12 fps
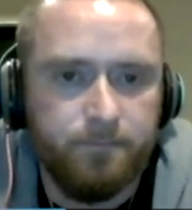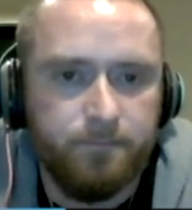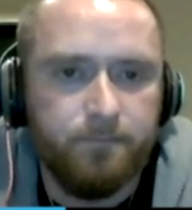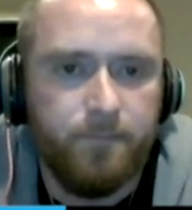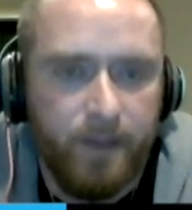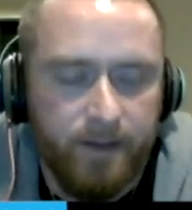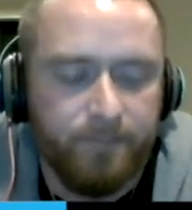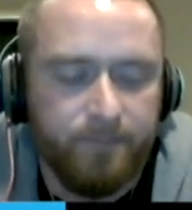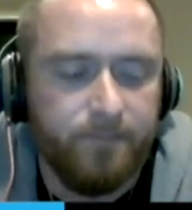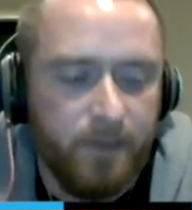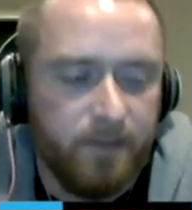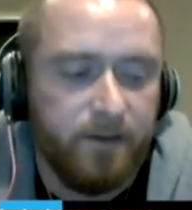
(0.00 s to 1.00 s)
Yeah,
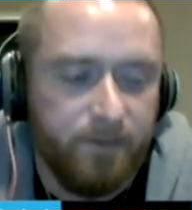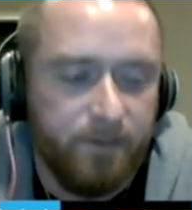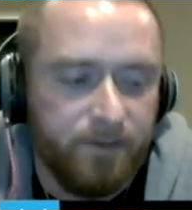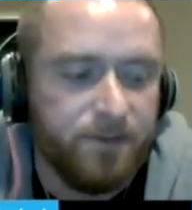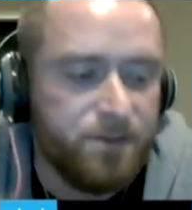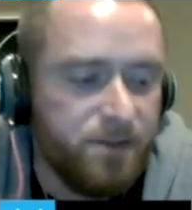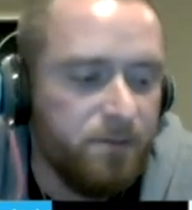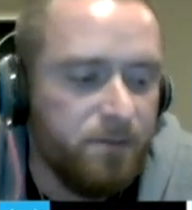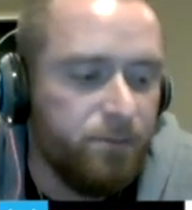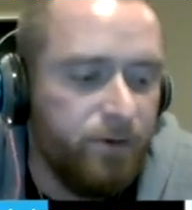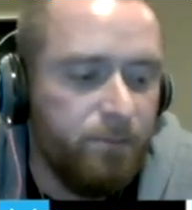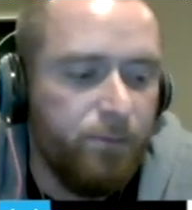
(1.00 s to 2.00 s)
I think you're going to see him
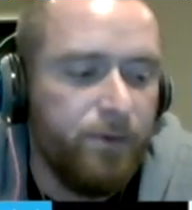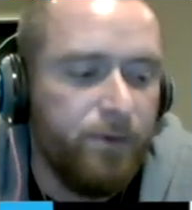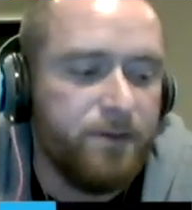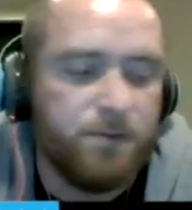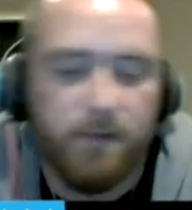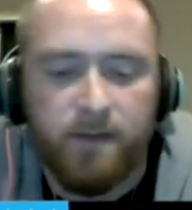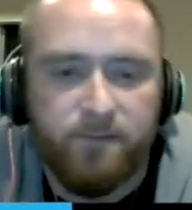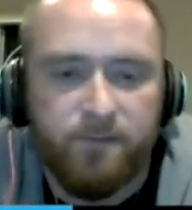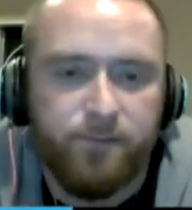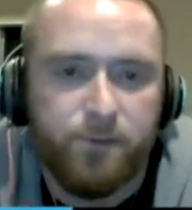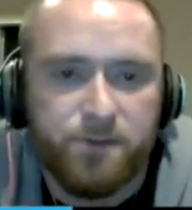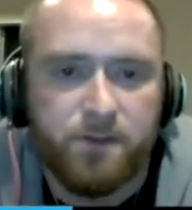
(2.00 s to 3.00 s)
put up points. So that'll
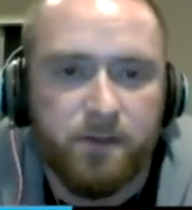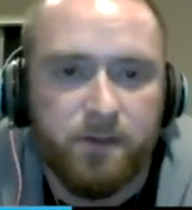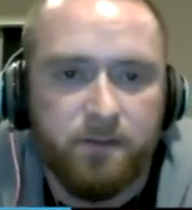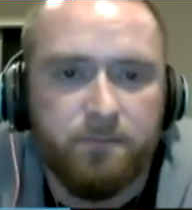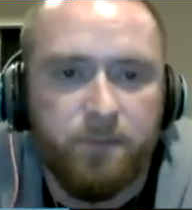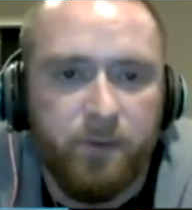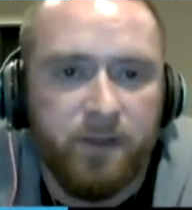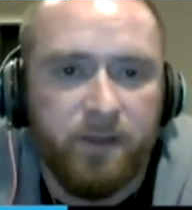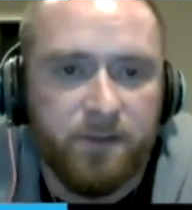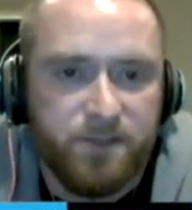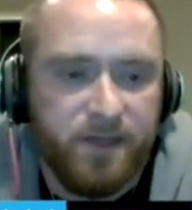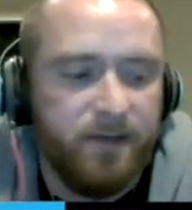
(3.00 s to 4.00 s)
force New
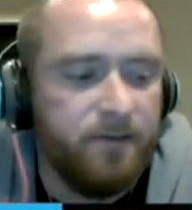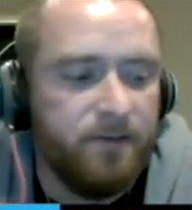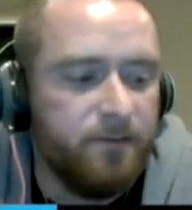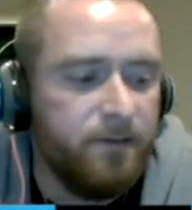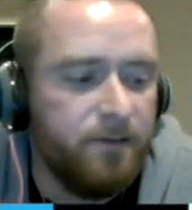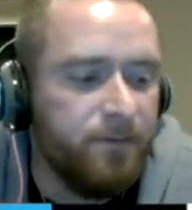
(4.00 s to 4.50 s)
England's hand, you know.